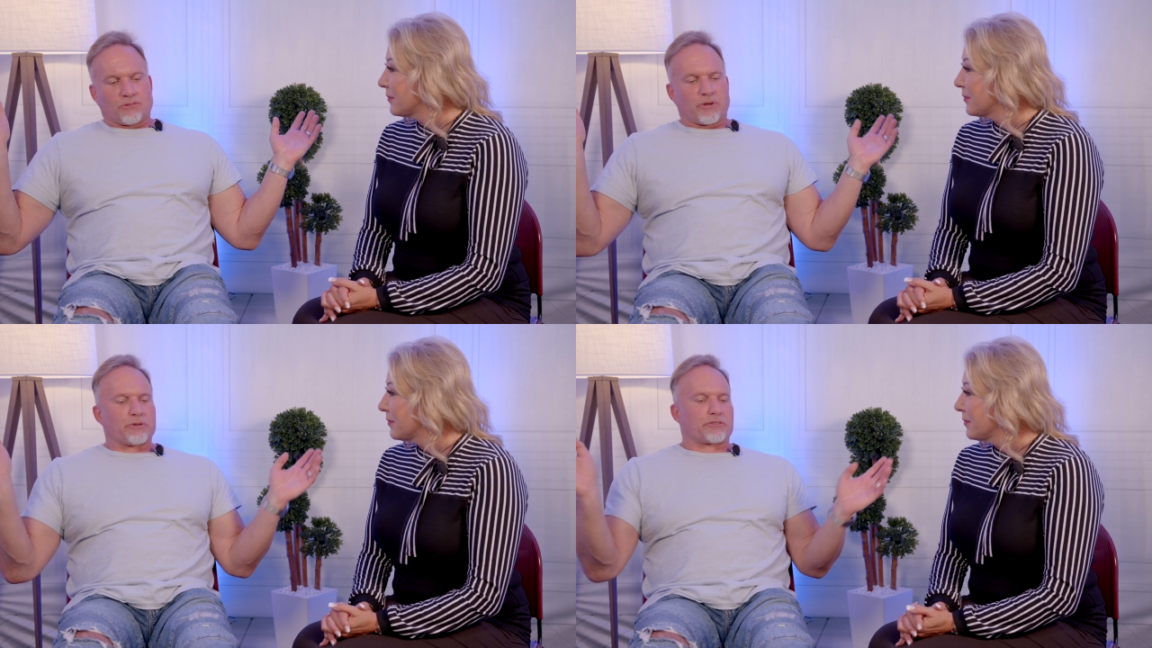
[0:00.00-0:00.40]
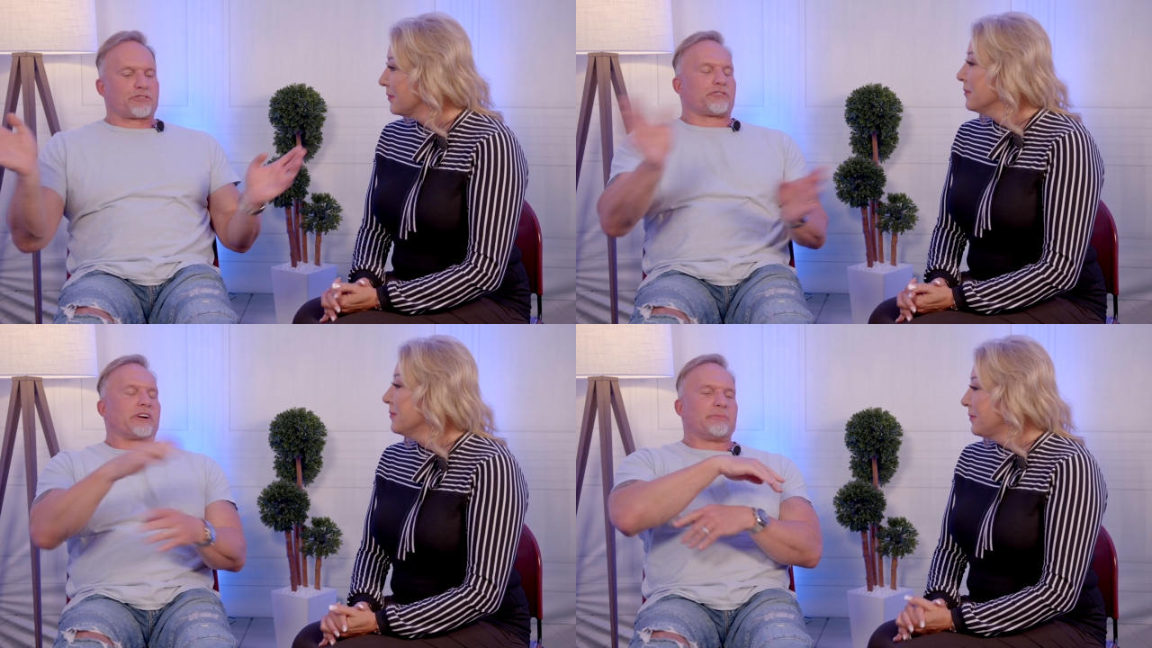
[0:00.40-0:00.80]
Speaker 1: We were
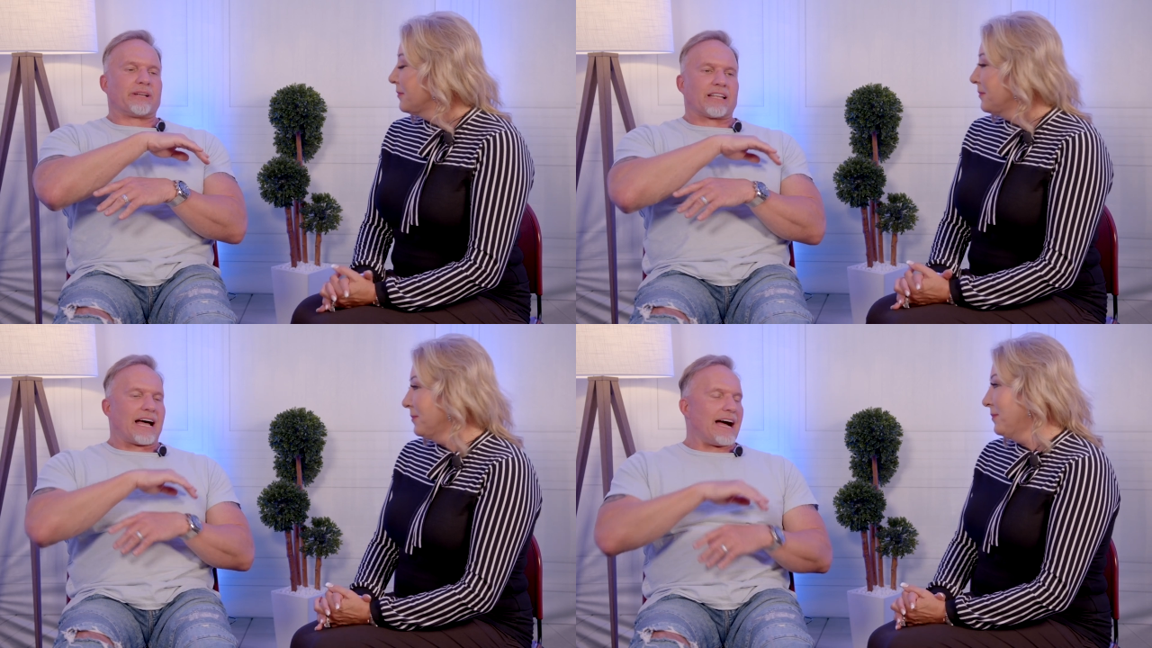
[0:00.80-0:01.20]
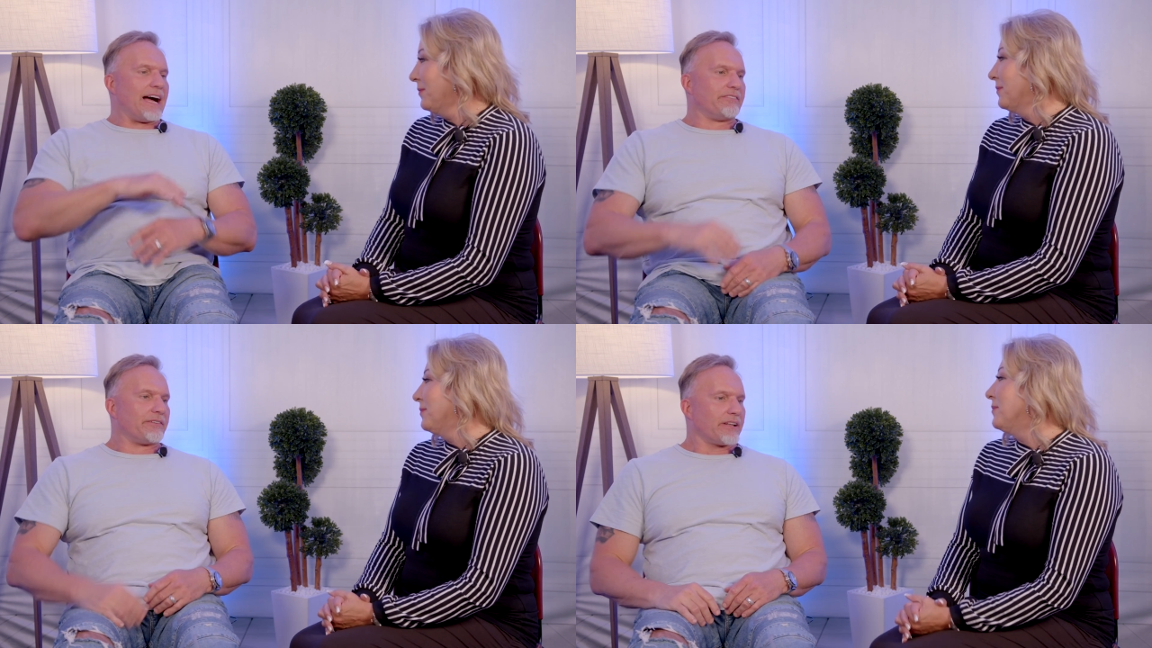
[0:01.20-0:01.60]
streaming
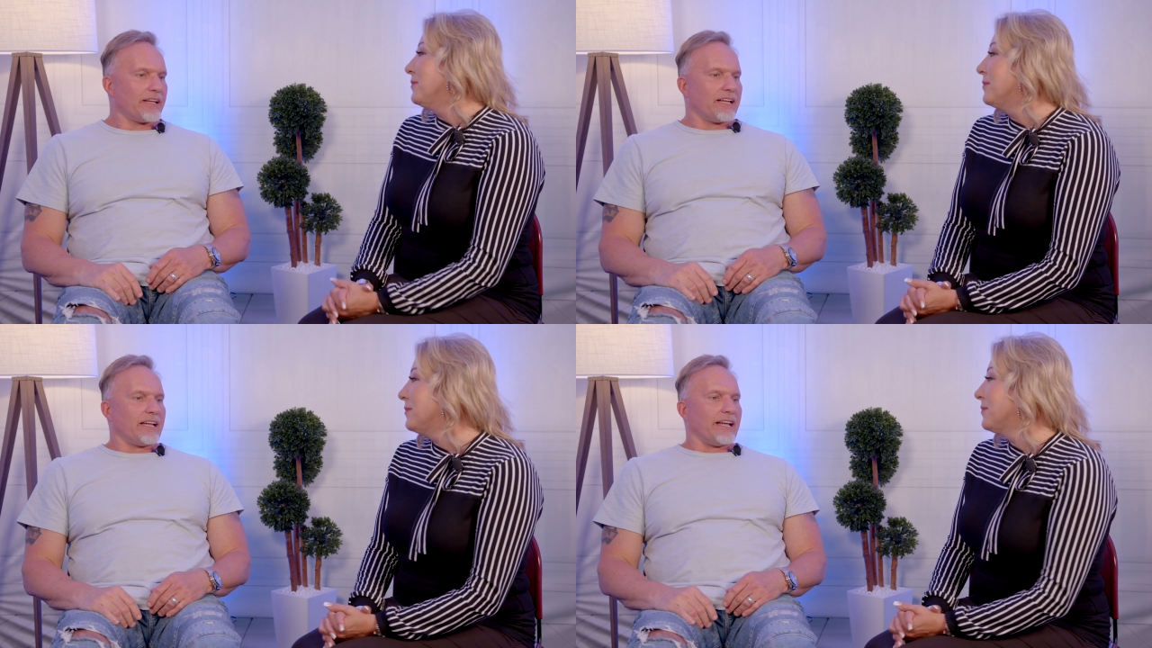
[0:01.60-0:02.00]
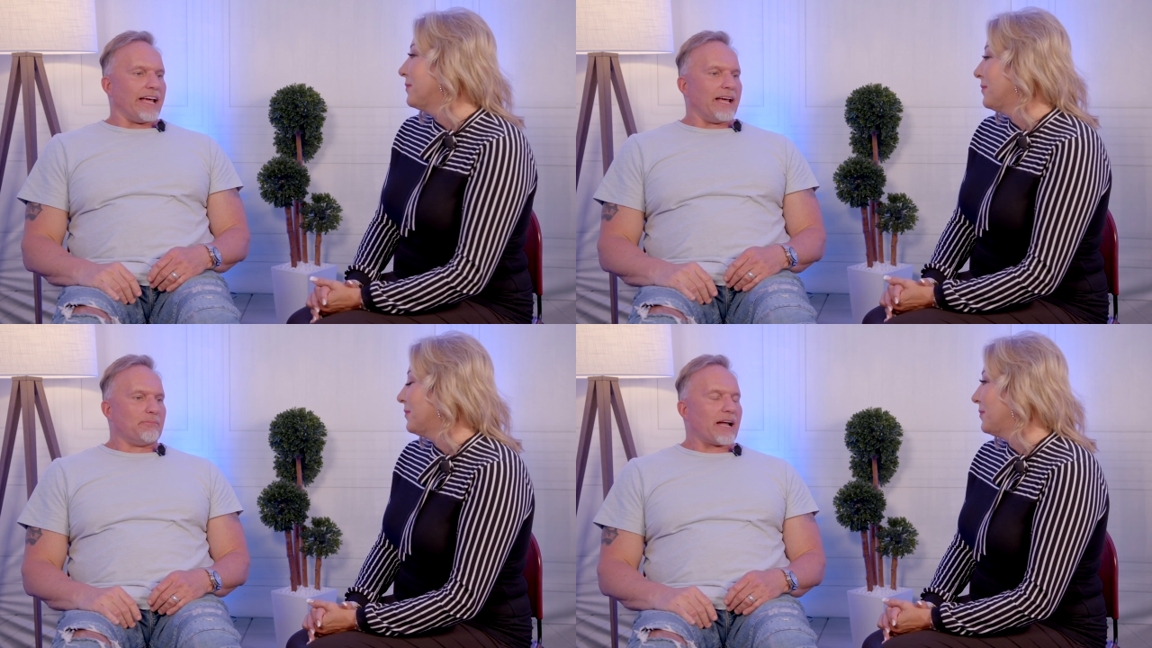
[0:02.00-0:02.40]
live, and if,
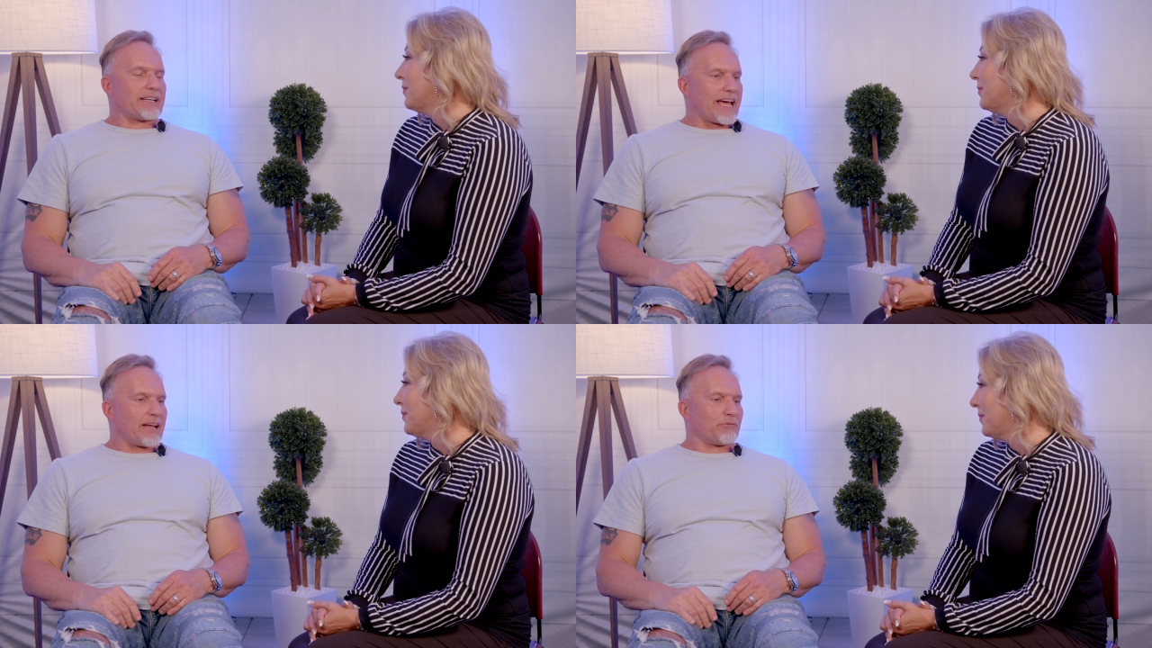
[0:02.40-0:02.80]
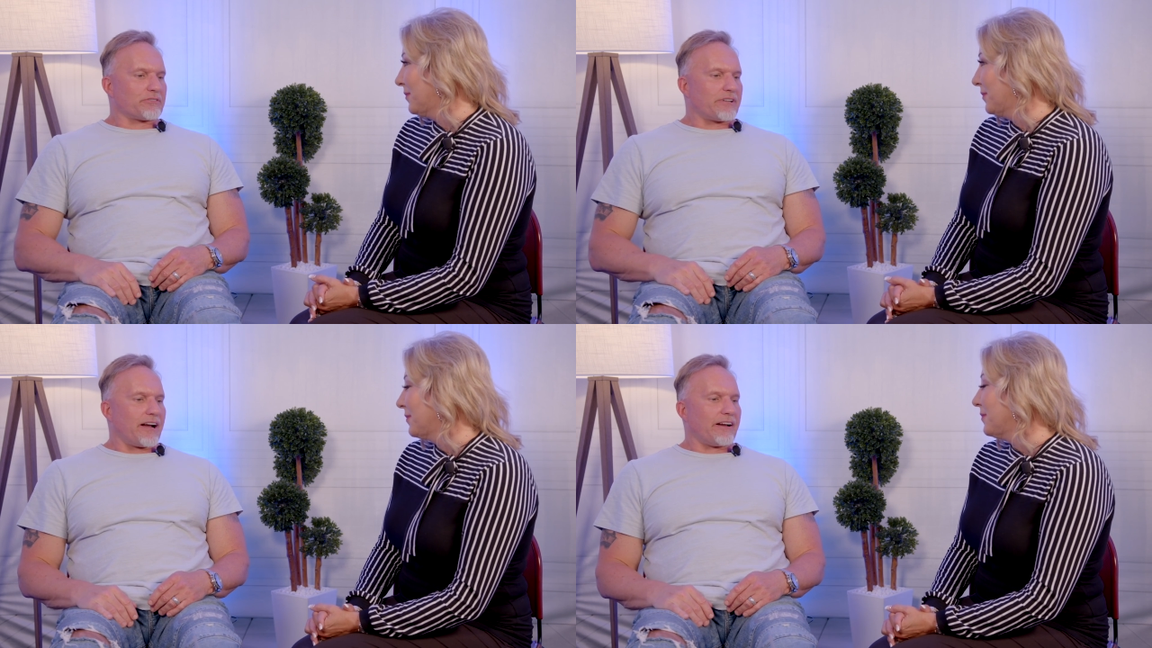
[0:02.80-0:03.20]
and my dad was there.